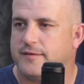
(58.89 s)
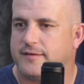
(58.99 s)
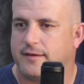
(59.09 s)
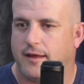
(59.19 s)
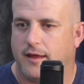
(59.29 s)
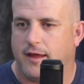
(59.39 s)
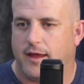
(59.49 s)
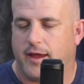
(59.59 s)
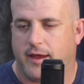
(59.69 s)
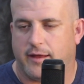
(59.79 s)
Yeah,
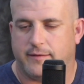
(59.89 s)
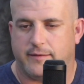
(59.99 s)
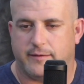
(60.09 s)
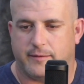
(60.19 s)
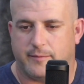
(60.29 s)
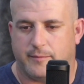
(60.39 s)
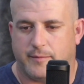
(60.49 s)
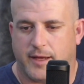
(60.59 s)
and um,